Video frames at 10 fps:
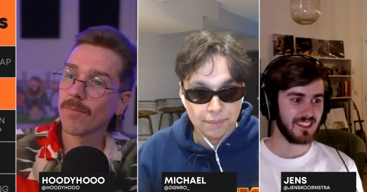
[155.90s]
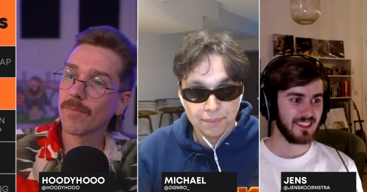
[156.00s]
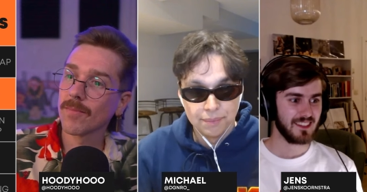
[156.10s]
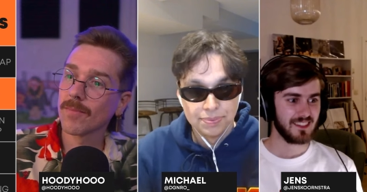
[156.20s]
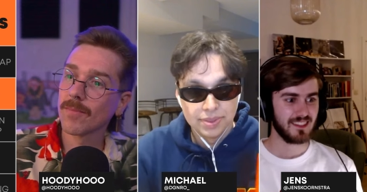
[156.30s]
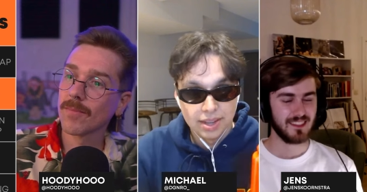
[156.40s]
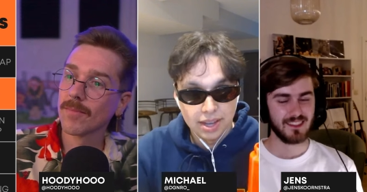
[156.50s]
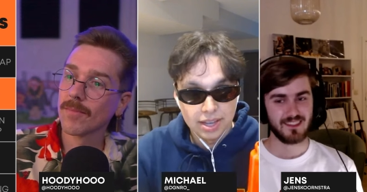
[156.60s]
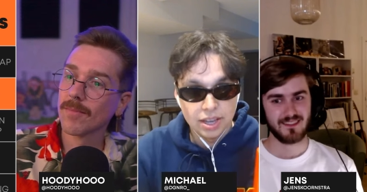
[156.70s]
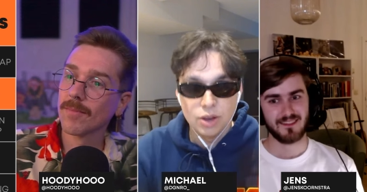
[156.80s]
Speaker 1: Um,
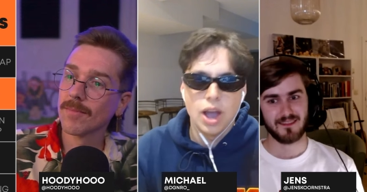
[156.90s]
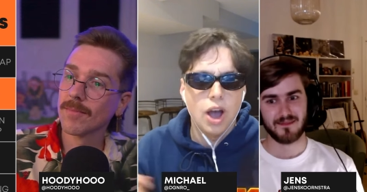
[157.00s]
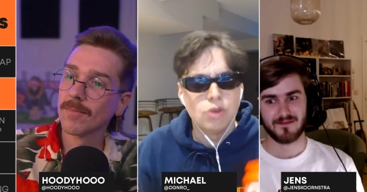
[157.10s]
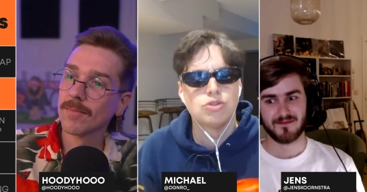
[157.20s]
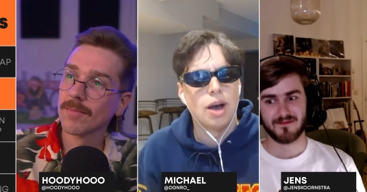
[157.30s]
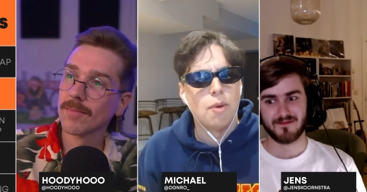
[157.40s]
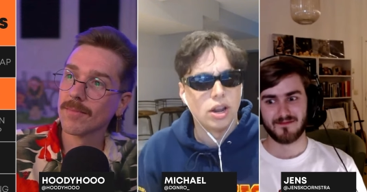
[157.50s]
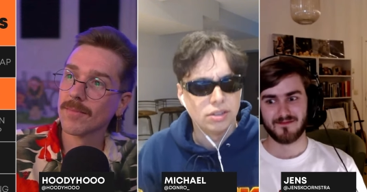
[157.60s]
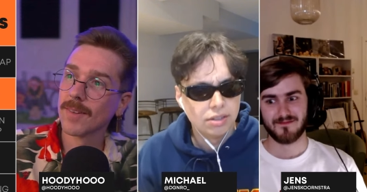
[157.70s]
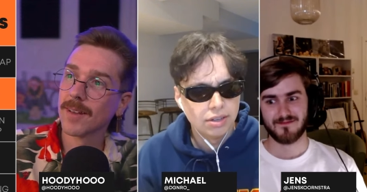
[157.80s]
cause, okay, oh,
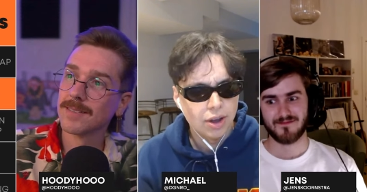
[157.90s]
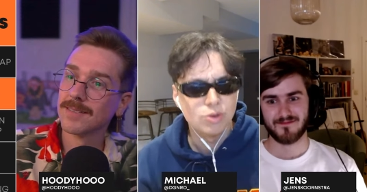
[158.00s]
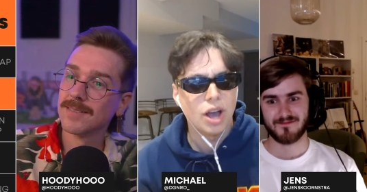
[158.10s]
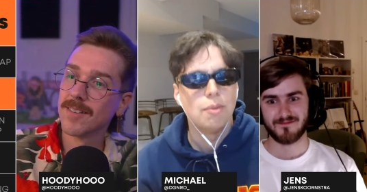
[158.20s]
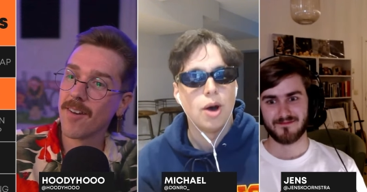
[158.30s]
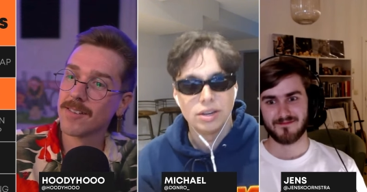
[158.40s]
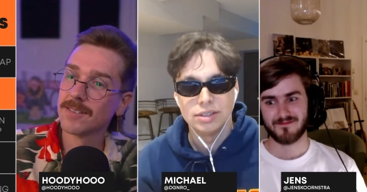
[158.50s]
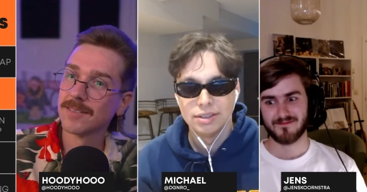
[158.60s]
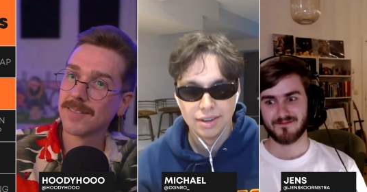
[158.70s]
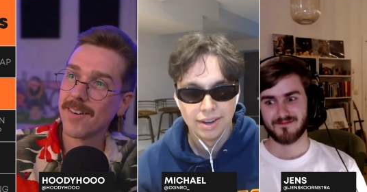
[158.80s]
come on. Oh, come
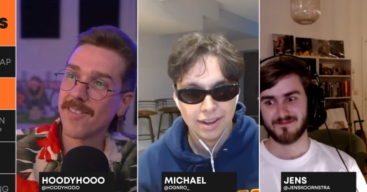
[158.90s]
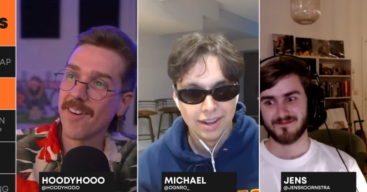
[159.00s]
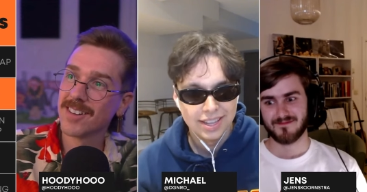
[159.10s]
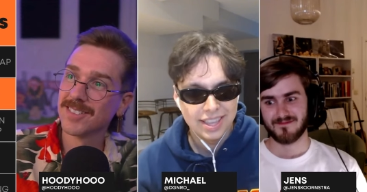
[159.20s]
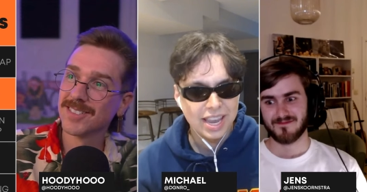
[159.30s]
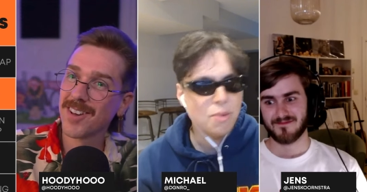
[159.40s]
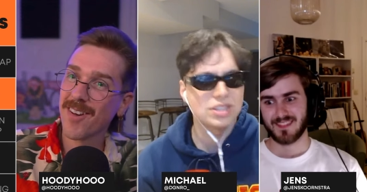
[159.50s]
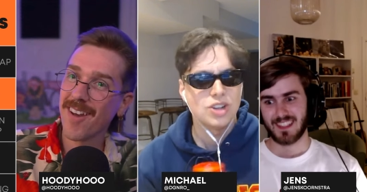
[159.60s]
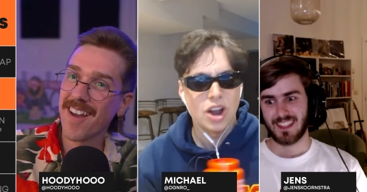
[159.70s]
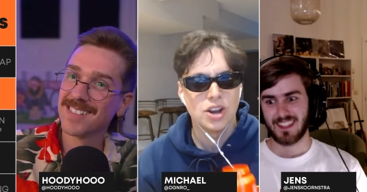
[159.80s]
on. He
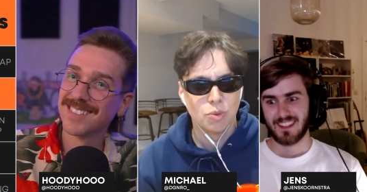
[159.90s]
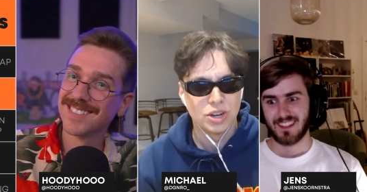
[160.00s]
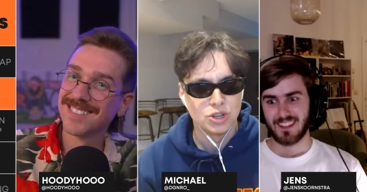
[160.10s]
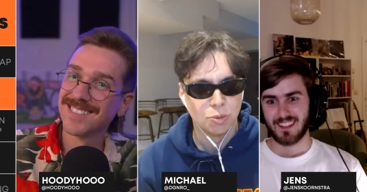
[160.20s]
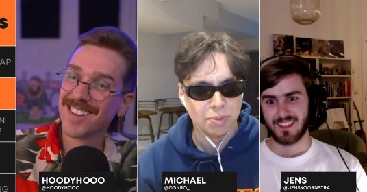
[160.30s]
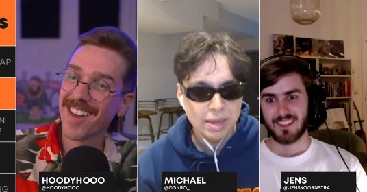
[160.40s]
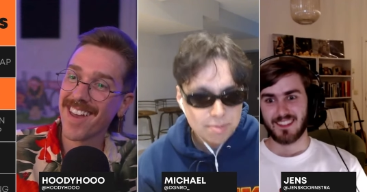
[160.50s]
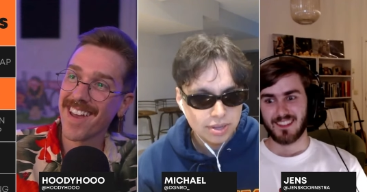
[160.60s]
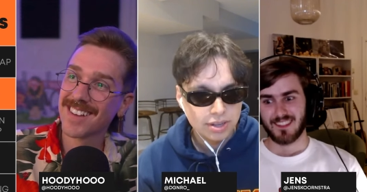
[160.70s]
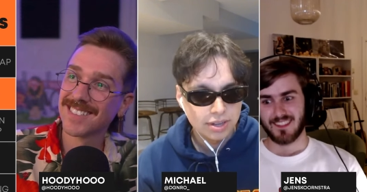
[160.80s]
was not an original
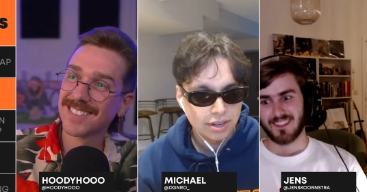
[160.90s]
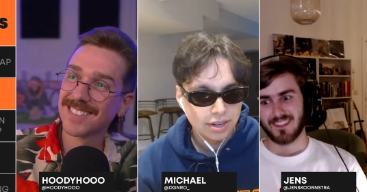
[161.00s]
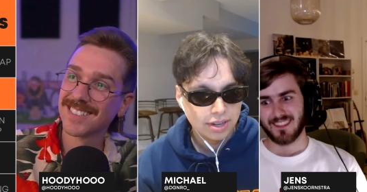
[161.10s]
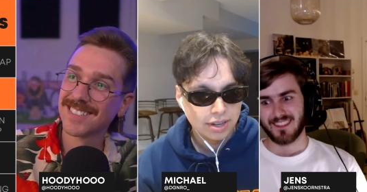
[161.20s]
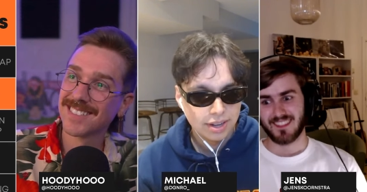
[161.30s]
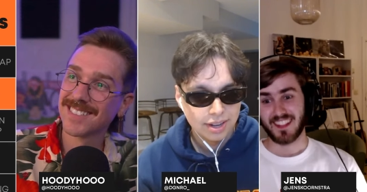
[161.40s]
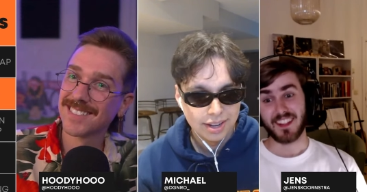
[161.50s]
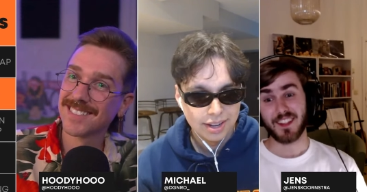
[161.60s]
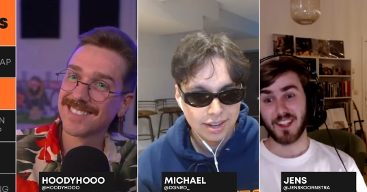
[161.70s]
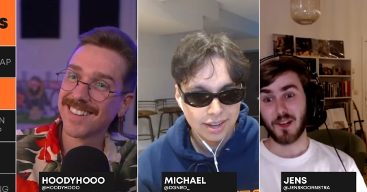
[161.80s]
peep.
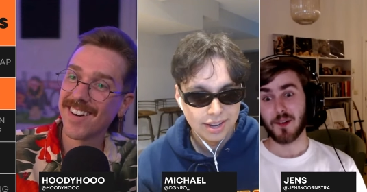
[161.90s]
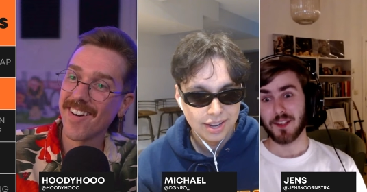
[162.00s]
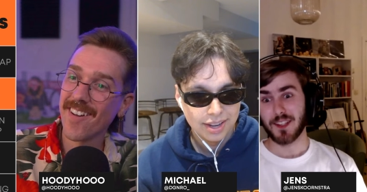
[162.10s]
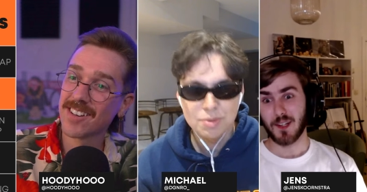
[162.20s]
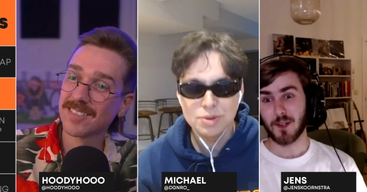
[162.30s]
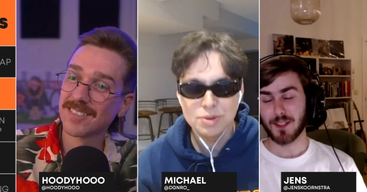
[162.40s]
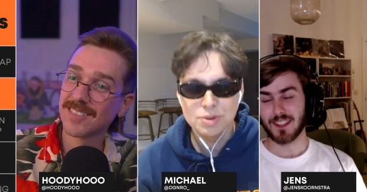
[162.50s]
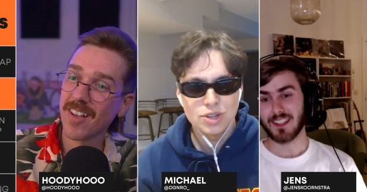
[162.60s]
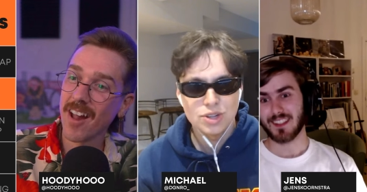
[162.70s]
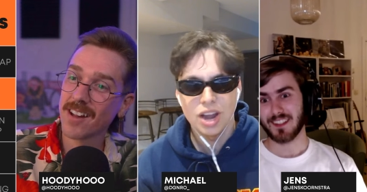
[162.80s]
Speaker 2: You know, you know who
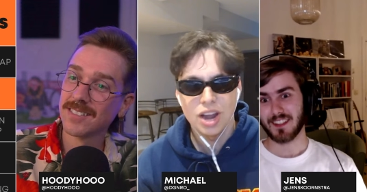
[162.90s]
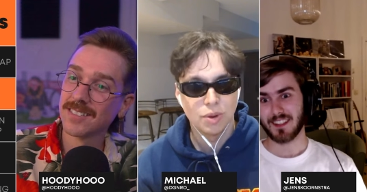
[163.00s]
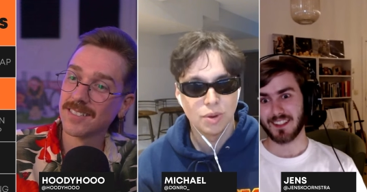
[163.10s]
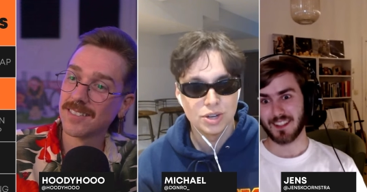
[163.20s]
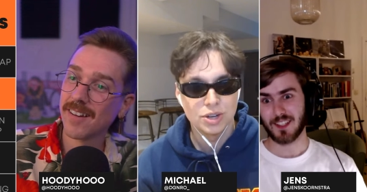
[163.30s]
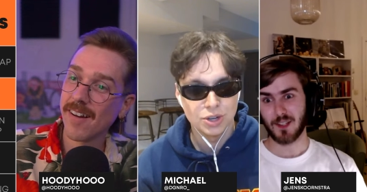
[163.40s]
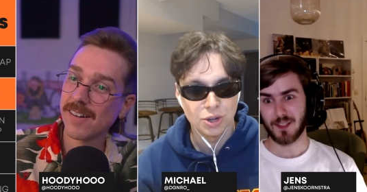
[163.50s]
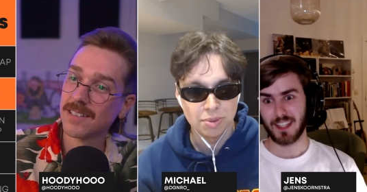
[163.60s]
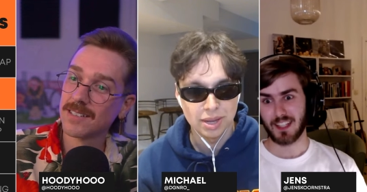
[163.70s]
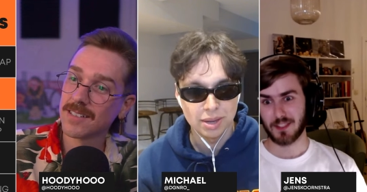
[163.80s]
the peep. you know
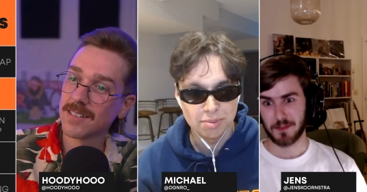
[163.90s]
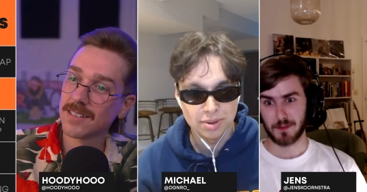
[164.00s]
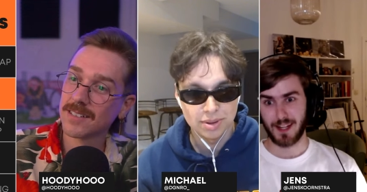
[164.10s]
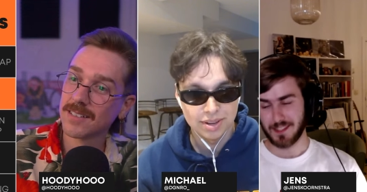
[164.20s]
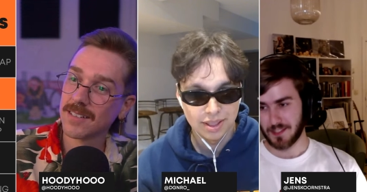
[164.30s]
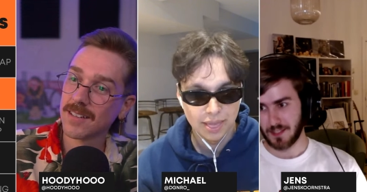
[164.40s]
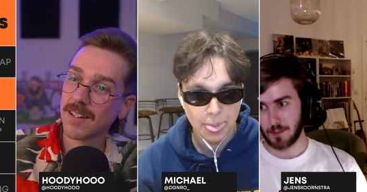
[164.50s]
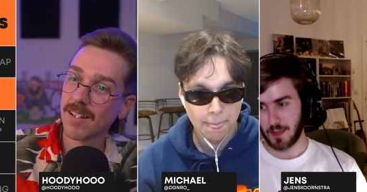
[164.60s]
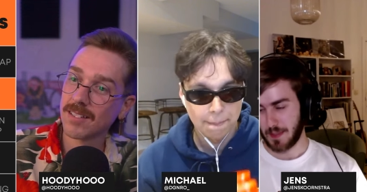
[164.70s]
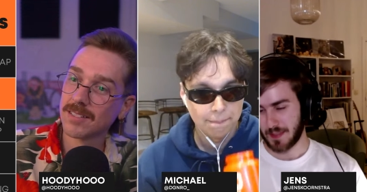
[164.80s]
who the actual rights to
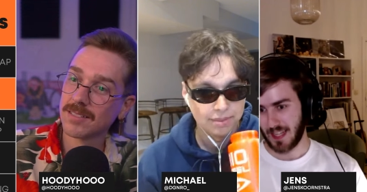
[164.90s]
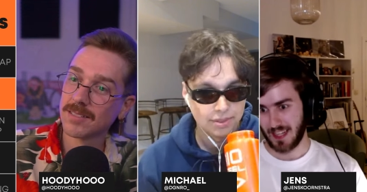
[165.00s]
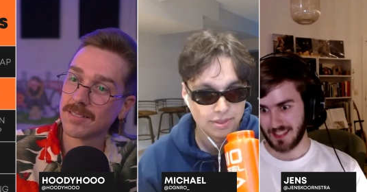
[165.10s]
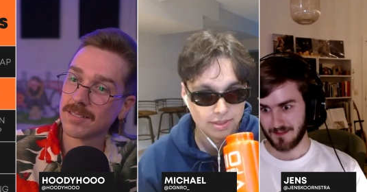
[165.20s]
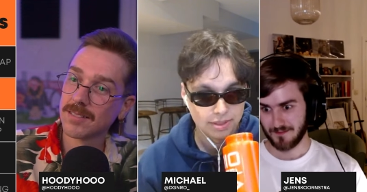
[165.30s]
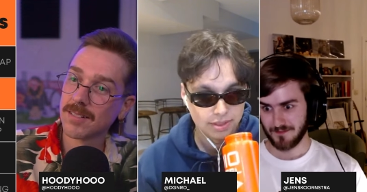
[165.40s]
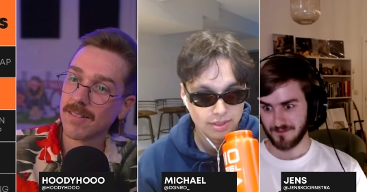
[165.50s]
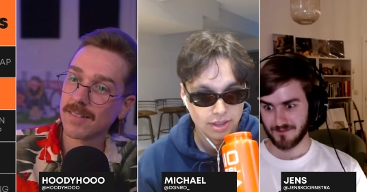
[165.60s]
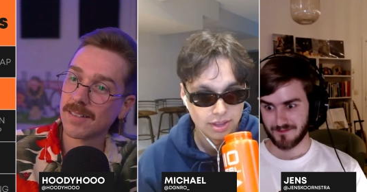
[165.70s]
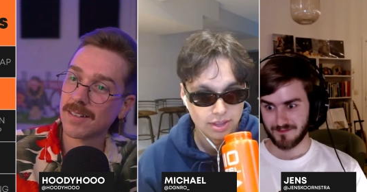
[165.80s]
the peeps has.
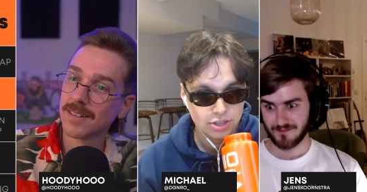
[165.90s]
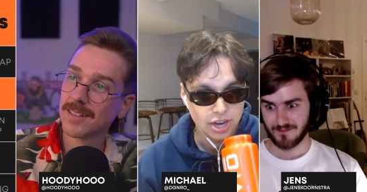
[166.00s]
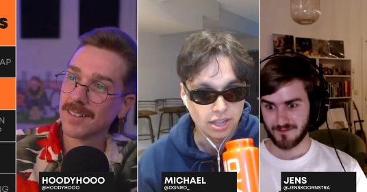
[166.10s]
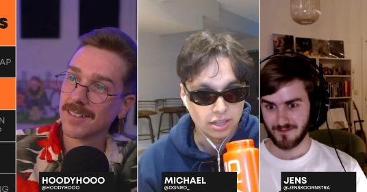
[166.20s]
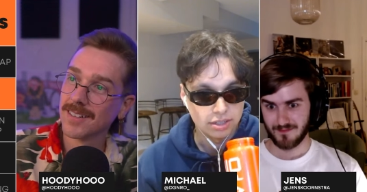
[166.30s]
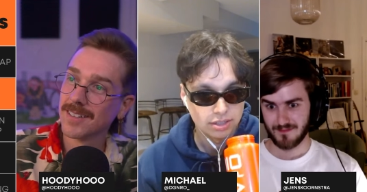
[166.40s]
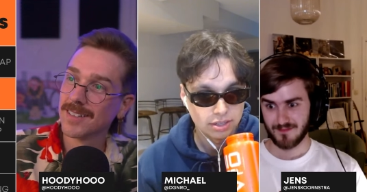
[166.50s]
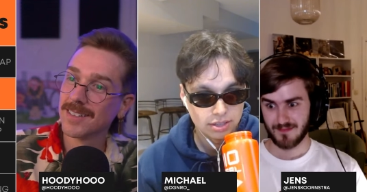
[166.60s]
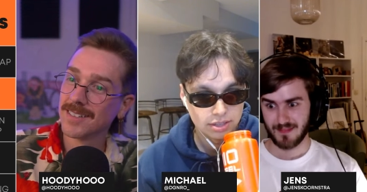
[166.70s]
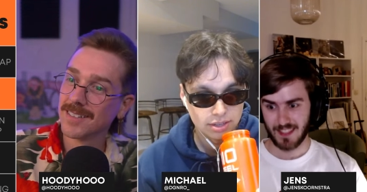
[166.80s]
Jalen.
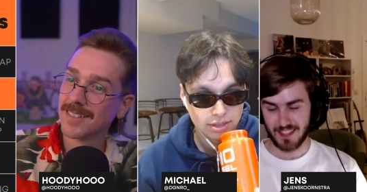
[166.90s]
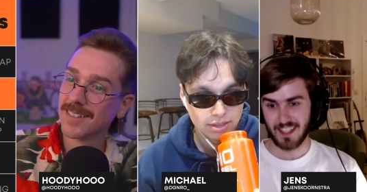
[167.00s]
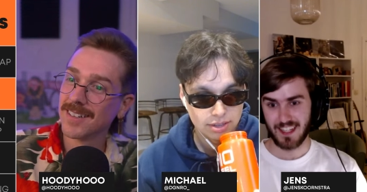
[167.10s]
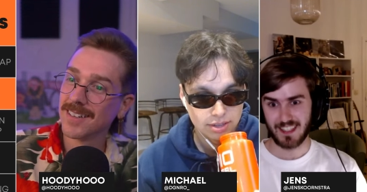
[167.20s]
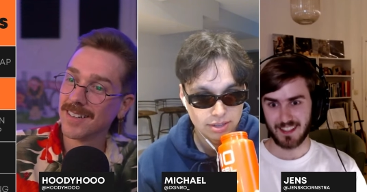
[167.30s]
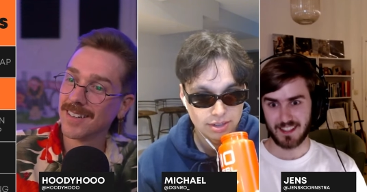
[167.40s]
That's Jalen.